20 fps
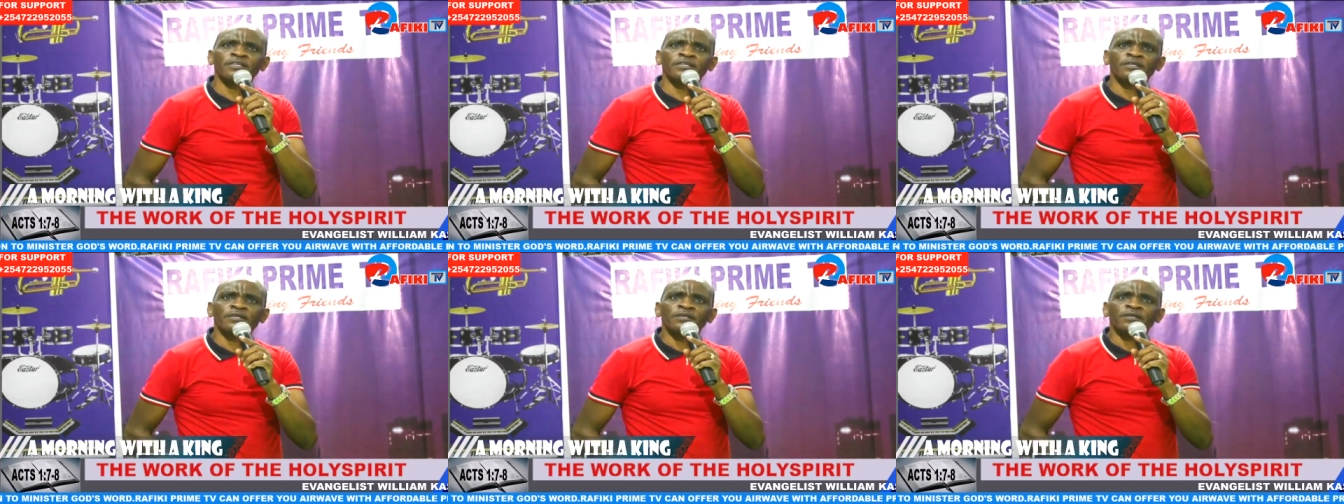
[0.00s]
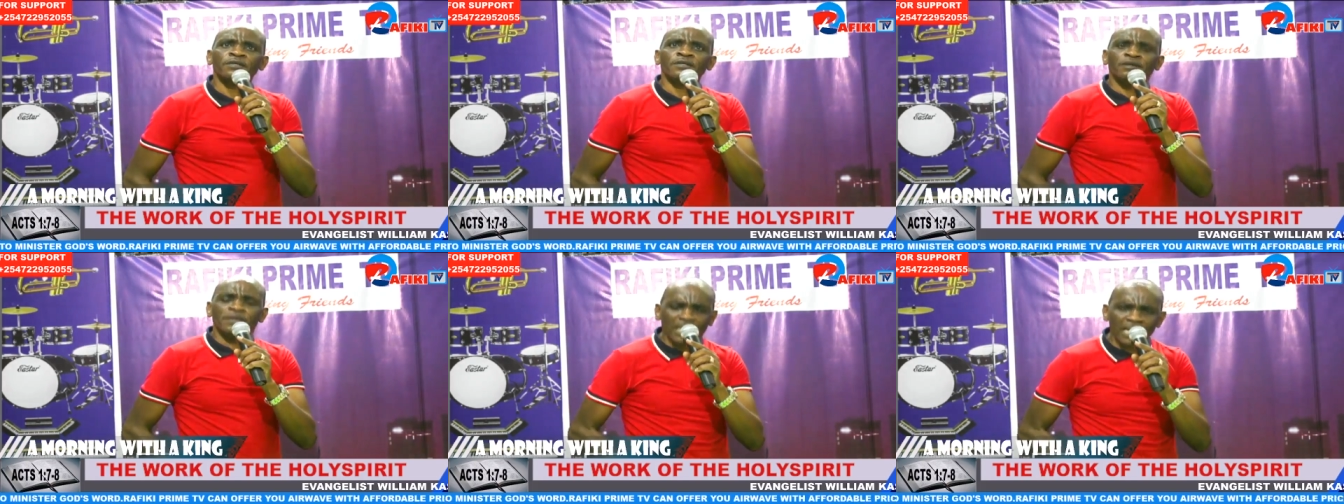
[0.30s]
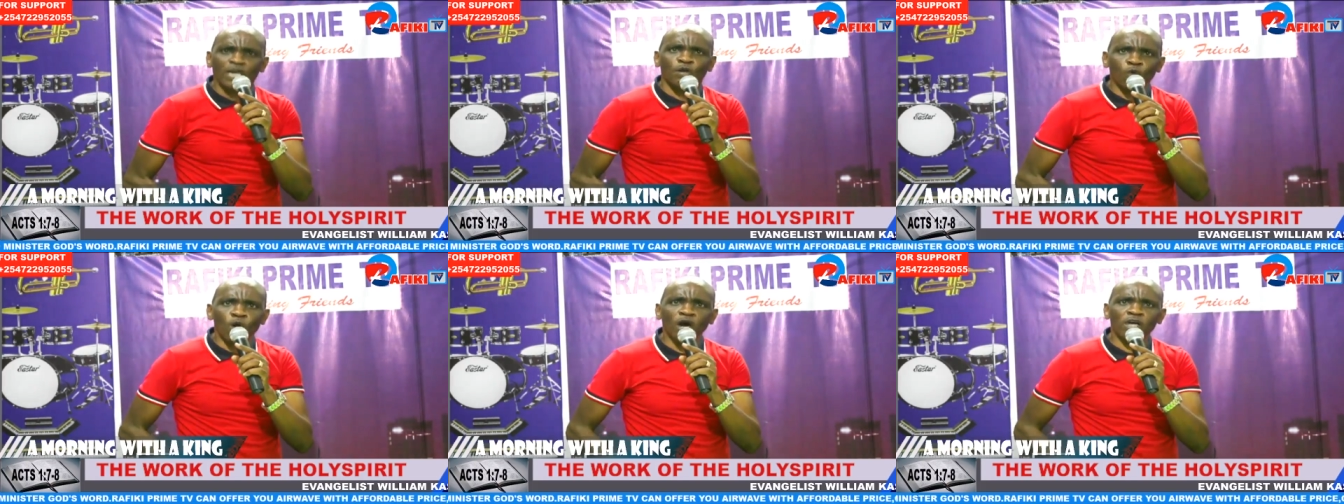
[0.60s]
He
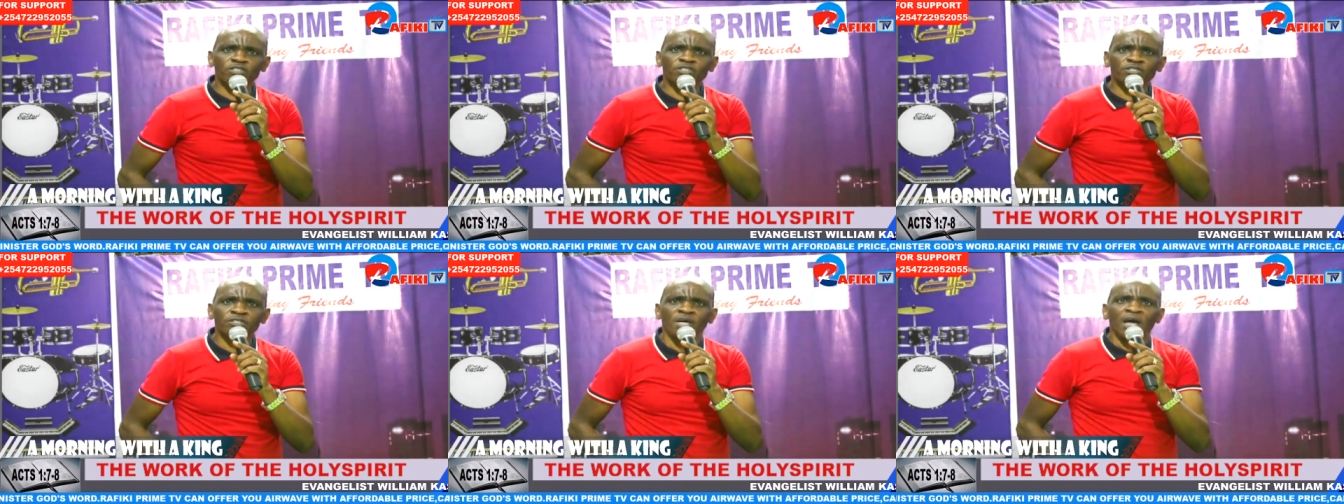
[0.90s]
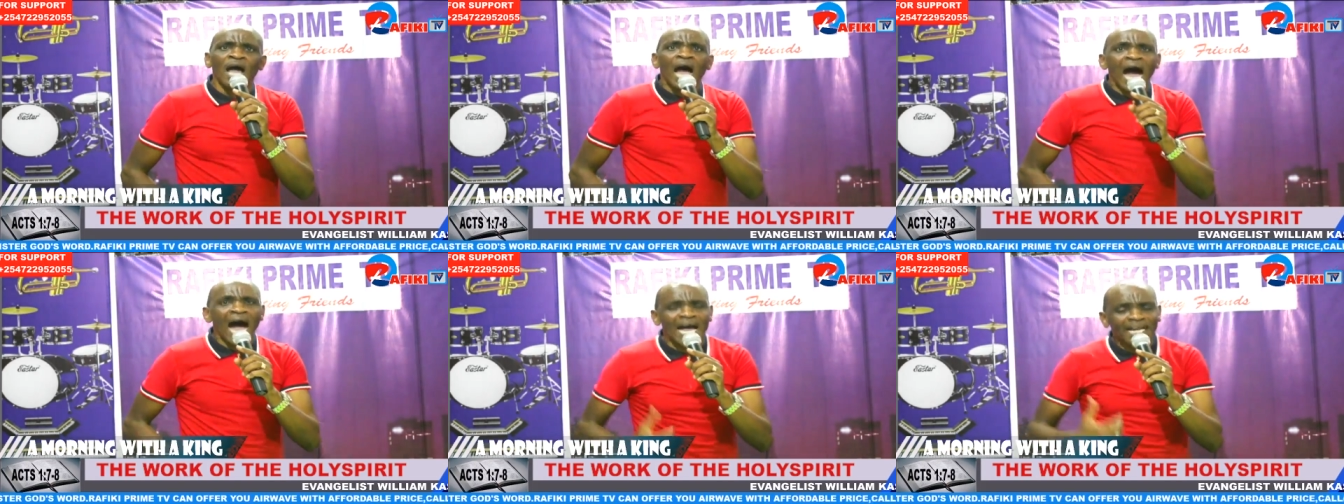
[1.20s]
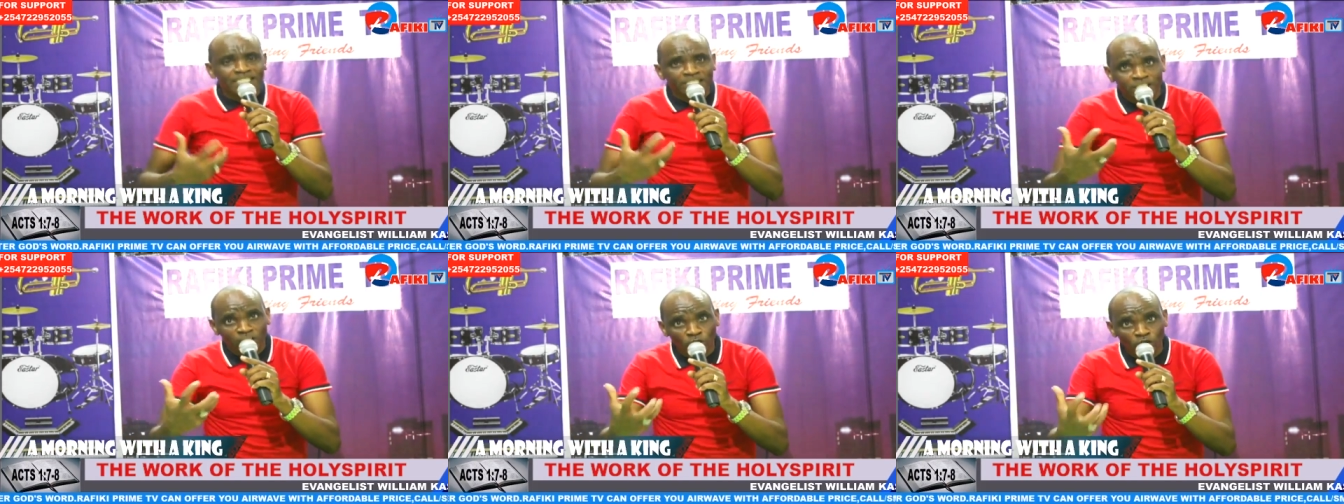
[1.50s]
was.
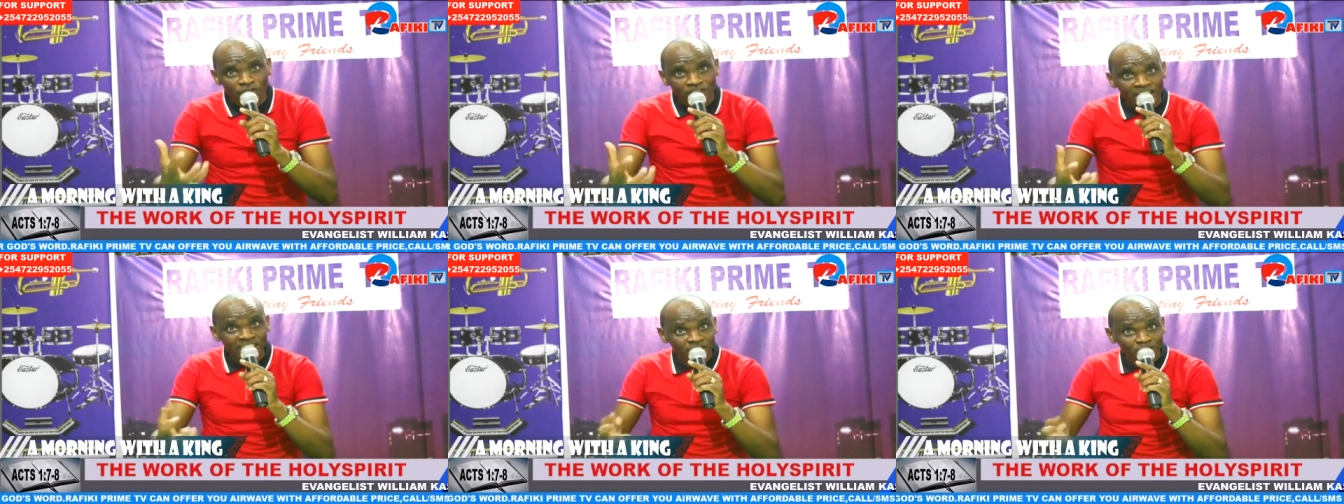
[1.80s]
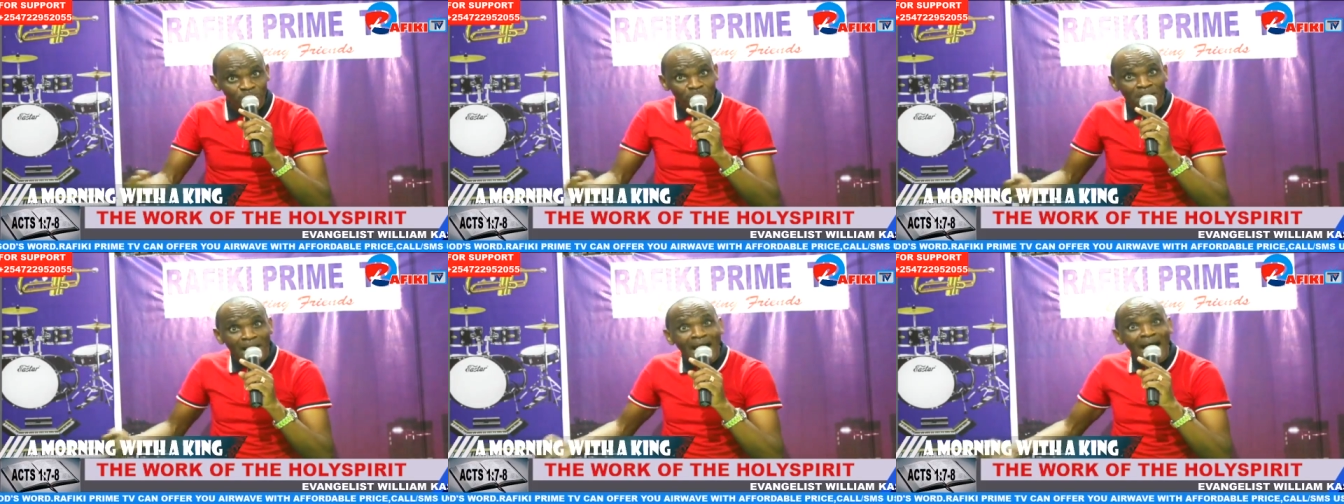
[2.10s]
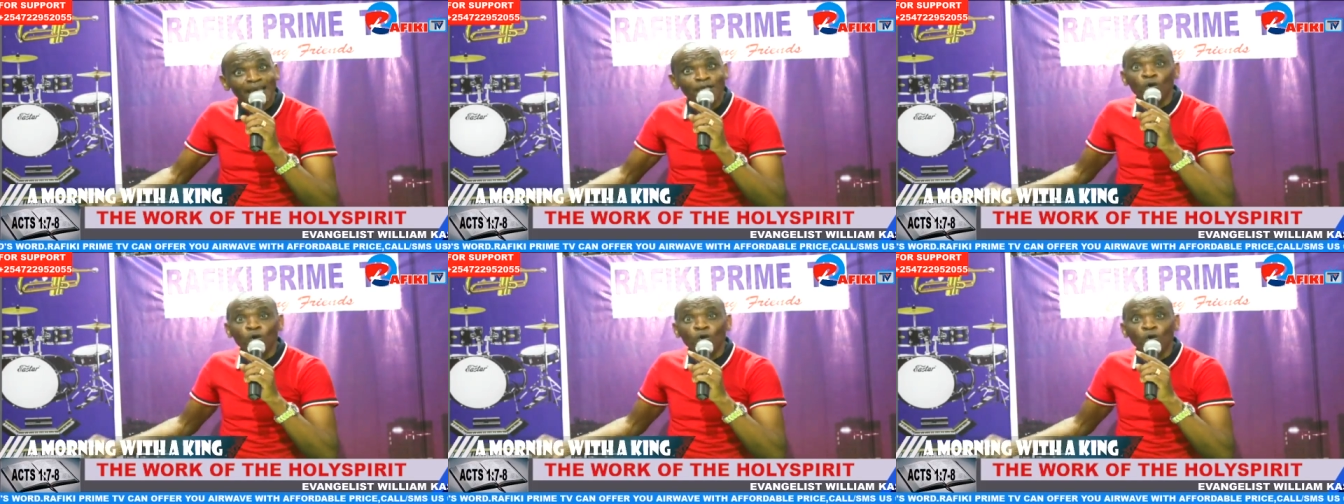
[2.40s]
Until this man who